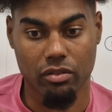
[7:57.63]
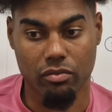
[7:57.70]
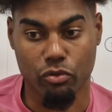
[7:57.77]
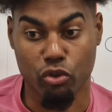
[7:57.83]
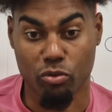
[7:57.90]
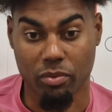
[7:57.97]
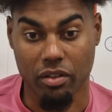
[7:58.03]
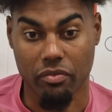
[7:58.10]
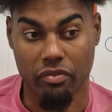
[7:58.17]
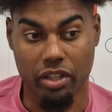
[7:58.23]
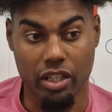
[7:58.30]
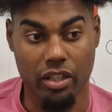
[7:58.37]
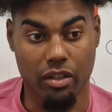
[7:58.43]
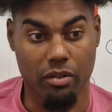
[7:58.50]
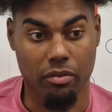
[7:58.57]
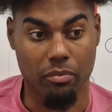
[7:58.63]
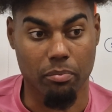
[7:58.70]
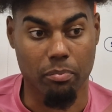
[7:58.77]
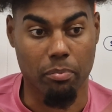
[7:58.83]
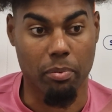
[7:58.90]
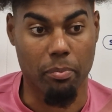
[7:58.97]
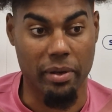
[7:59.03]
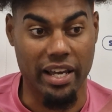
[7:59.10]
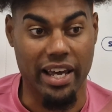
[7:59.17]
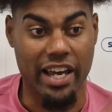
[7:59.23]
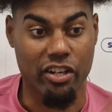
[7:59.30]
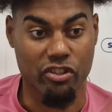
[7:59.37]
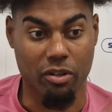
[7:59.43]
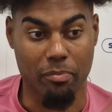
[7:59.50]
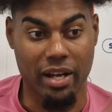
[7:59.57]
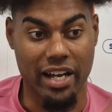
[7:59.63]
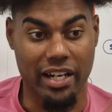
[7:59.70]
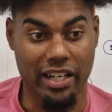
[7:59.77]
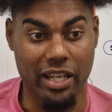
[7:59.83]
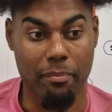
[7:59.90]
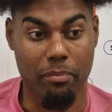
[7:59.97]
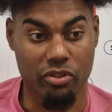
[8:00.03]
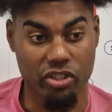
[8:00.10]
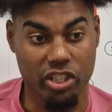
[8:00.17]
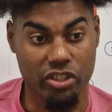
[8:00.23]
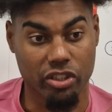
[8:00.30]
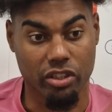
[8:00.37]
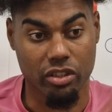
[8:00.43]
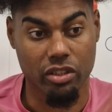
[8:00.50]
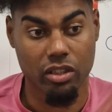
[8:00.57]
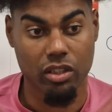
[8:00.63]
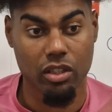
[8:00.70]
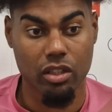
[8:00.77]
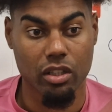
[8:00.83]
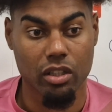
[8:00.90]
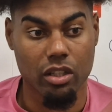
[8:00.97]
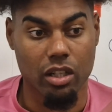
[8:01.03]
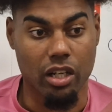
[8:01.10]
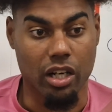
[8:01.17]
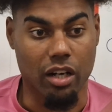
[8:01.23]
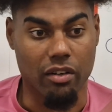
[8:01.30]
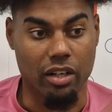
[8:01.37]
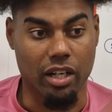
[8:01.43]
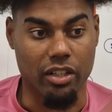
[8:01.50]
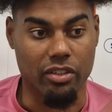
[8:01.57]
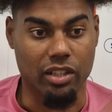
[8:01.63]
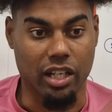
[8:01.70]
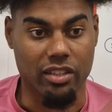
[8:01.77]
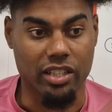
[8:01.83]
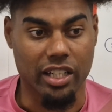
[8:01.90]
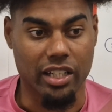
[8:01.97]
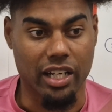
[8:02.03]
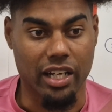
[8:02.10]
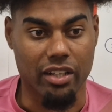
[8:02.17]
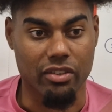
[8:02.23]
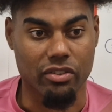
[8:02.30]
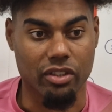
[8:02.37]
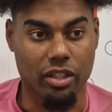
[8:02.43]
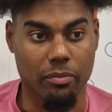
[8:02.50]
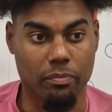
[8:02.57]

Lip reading: use my feet and be an extra man in possession, and I take that as